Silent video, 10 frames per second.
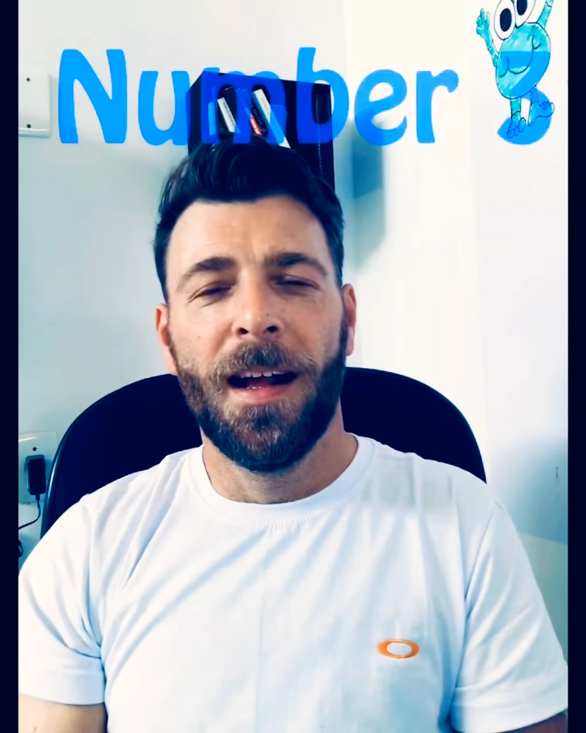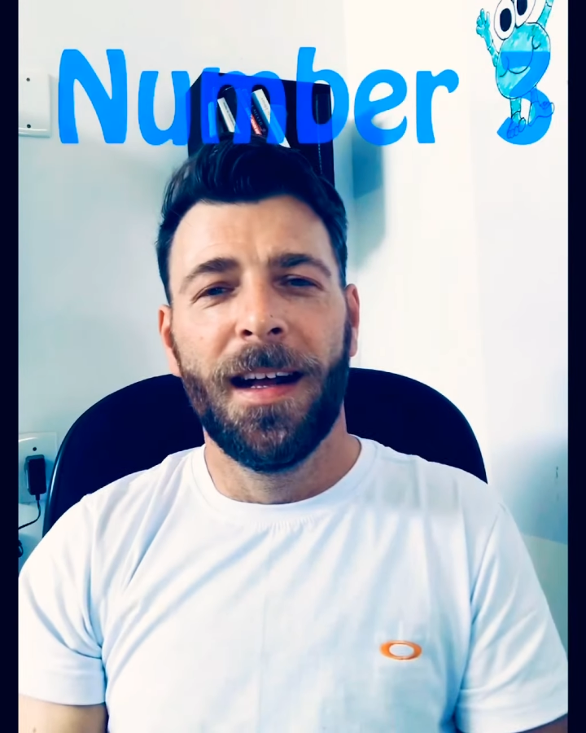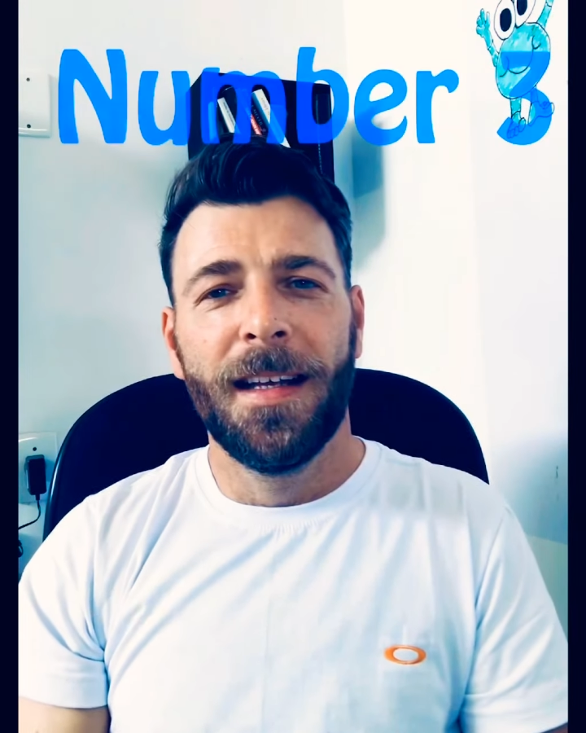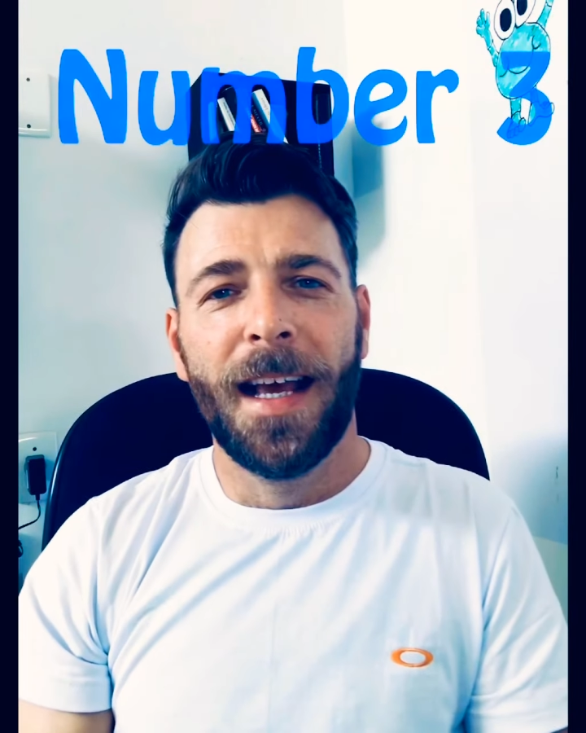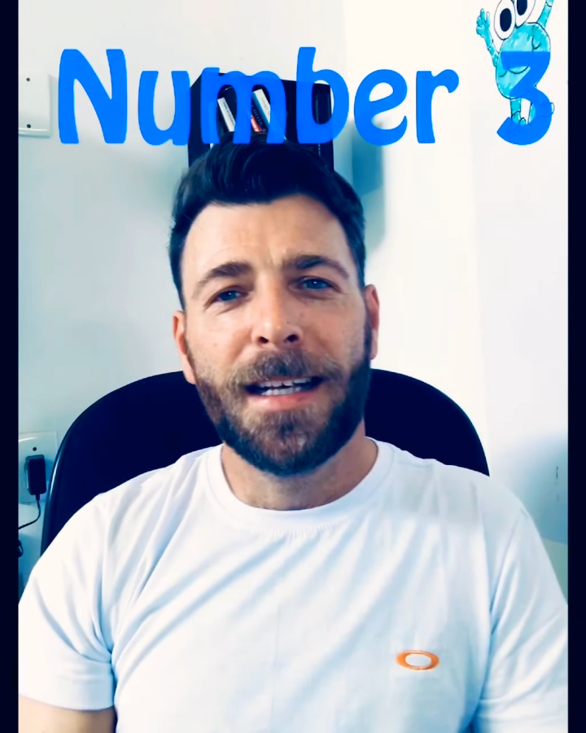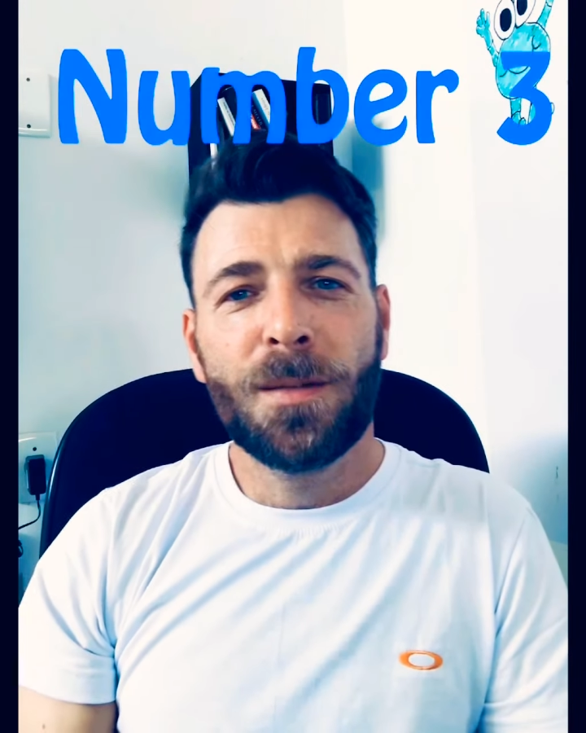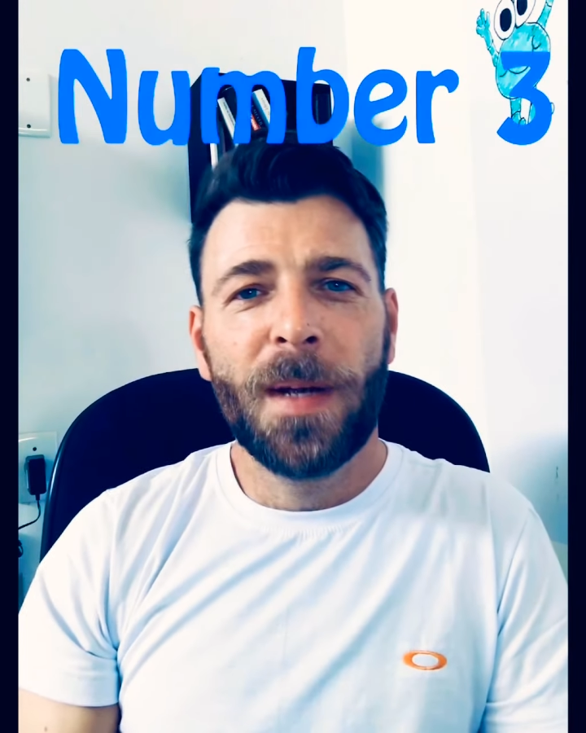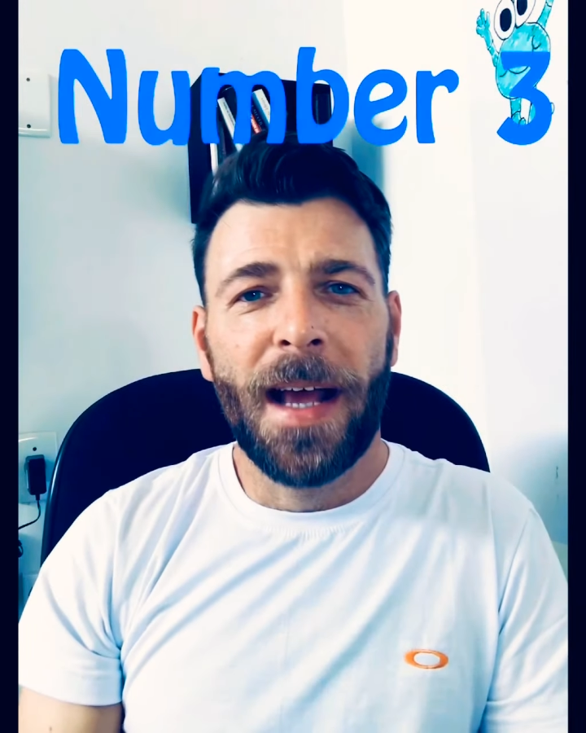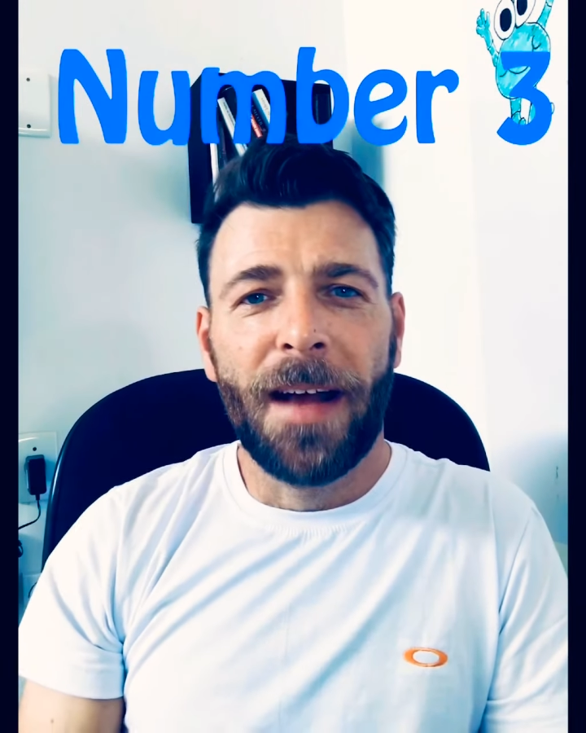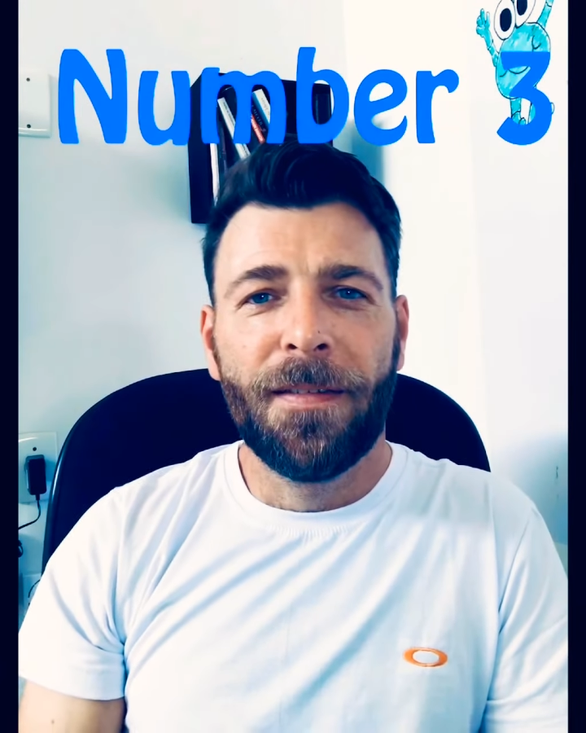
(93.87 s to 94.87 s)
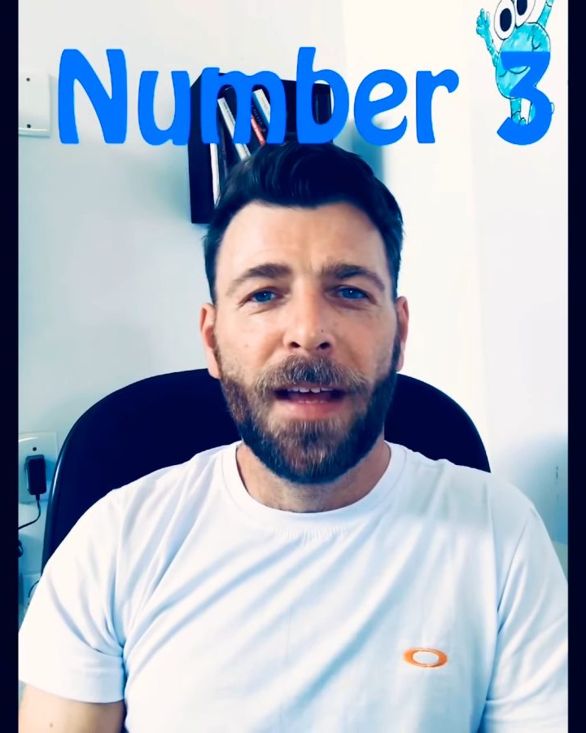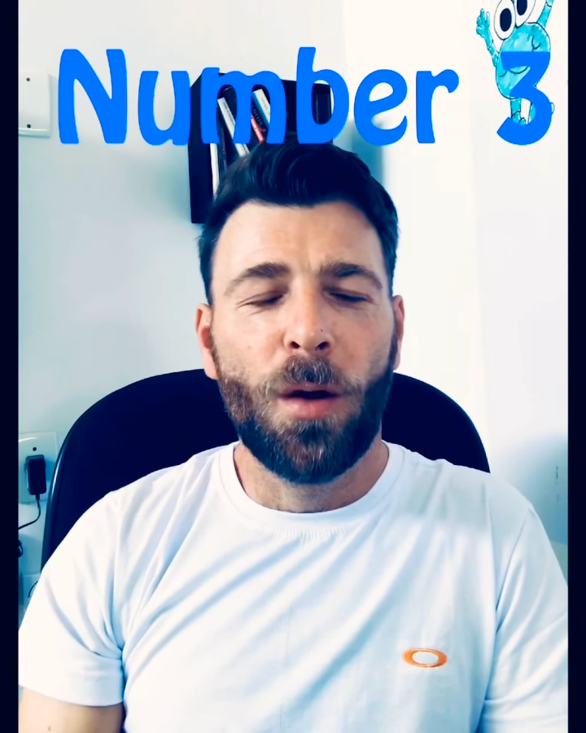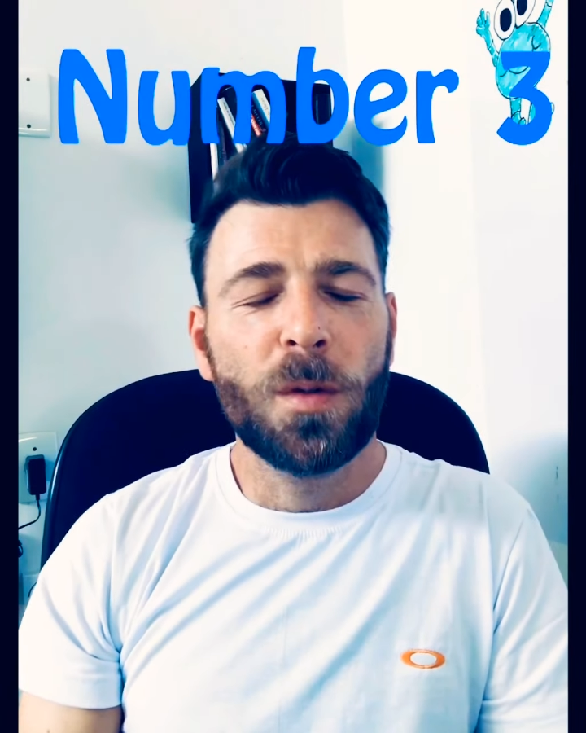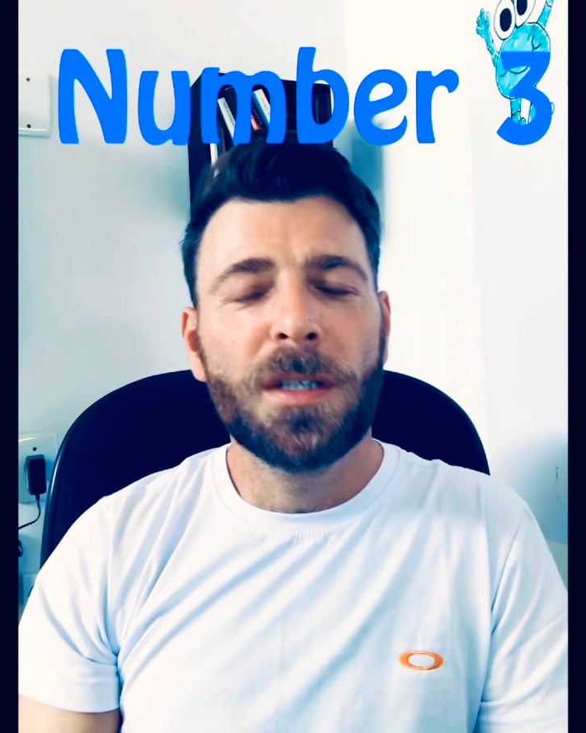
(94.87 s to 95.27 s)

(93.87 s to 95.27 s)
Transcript: Next we have the old